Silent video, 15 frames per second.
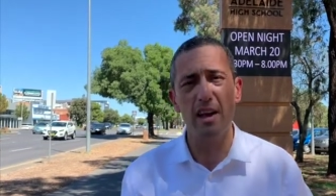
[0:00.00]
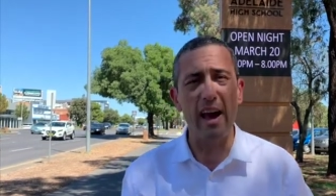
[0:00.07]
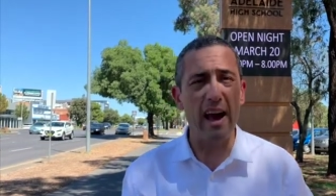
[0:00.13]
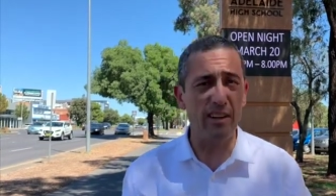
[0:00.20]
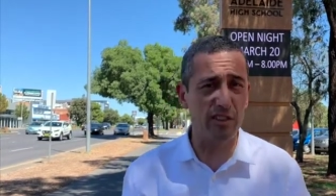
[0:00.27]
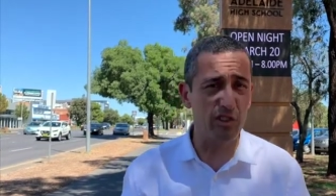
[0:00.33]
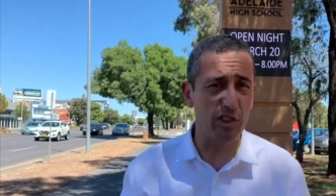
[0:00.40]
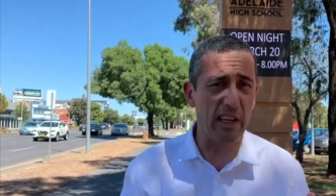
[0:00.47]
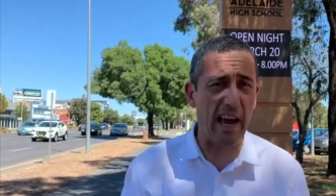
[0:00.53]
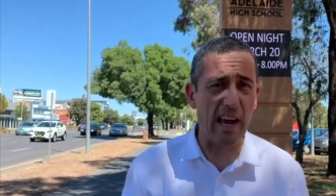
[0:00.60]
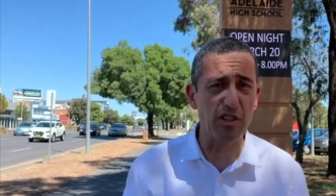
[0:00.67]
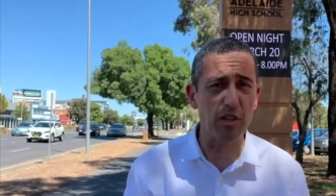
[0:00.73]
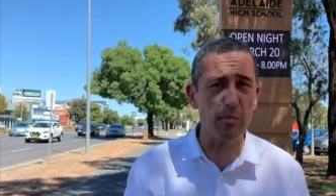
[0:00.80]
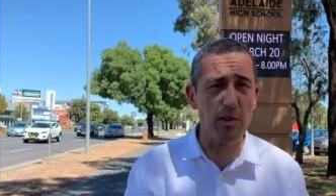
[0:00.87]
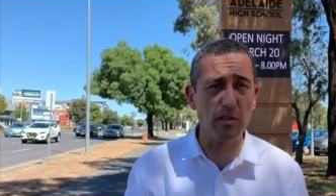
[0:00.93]
and his
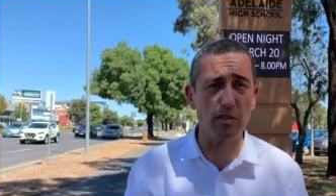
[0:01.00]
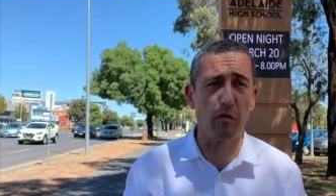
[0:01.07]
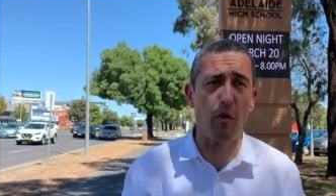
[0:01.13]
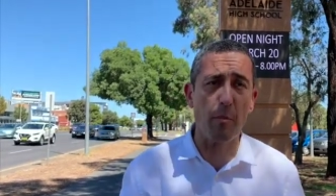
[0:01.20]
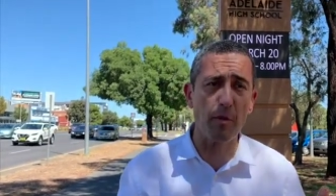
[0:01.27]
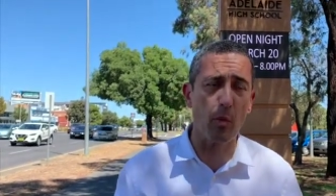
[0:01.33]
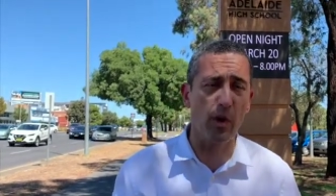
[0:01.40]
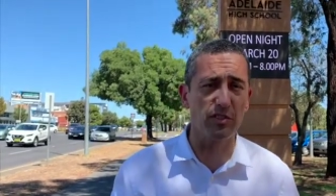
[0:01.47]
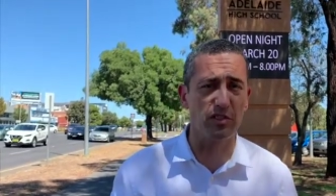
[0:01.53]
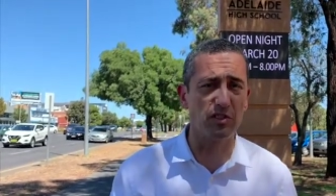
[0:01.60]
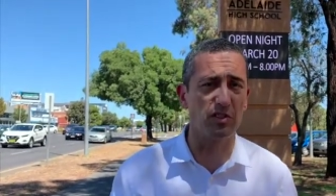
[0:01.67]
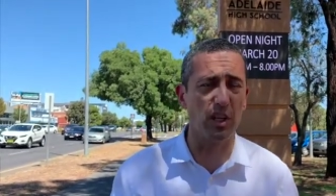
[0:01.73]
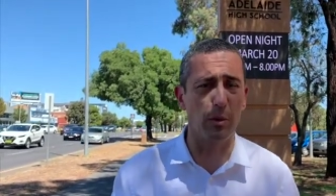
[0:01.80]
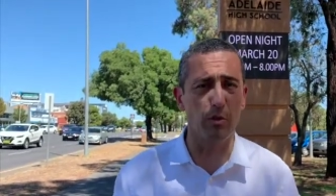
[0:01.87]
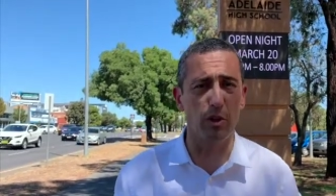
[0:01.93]
Education Minister from the
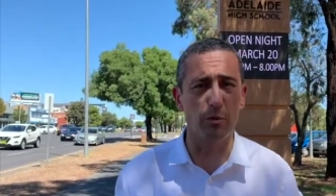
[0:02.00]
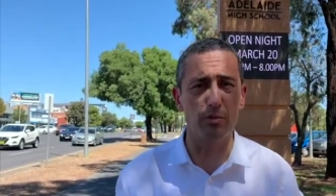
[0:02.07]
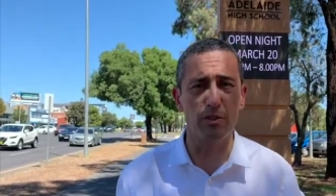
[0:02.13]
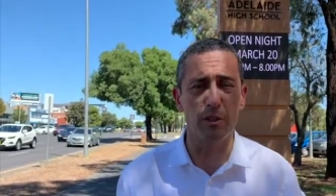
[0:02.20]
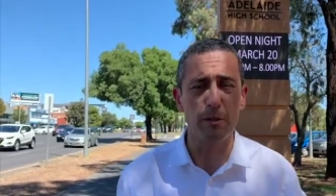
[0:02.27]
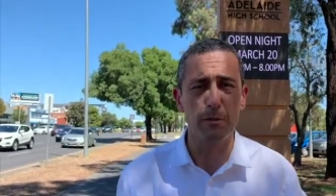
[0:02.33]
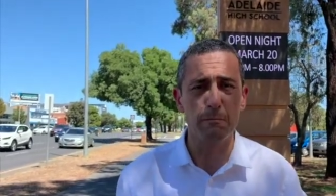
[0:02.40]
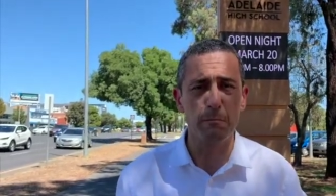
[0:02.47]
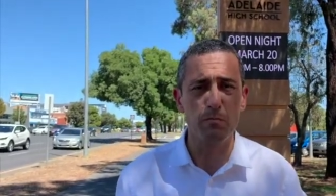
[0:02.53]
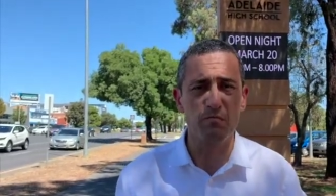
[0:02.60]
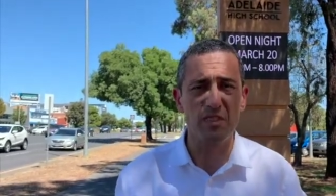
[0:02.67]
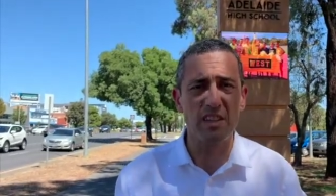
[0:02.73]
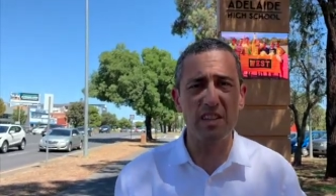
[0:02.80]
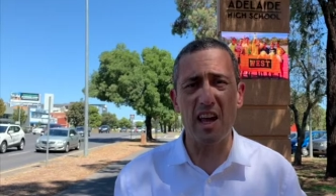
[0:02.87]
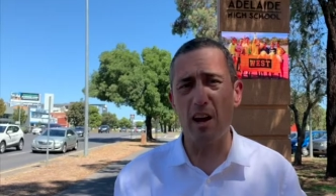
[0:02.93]
western suburbs.
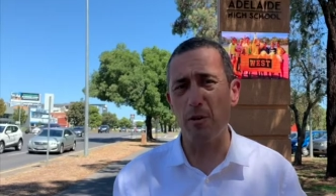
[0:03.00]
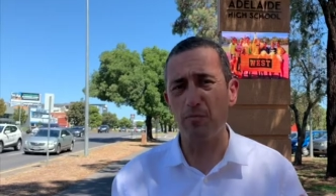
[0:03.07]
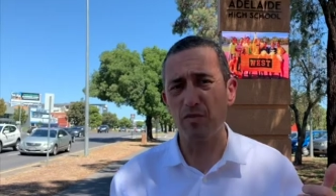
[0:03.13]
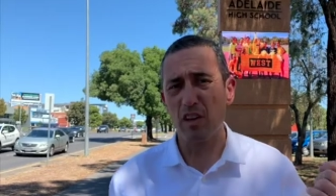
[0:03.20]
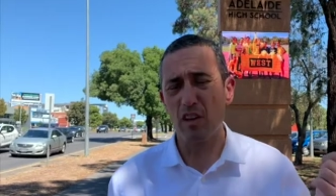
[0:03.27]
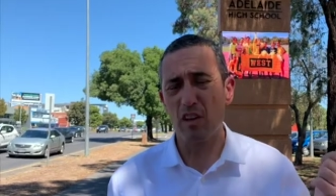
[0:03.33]
Now,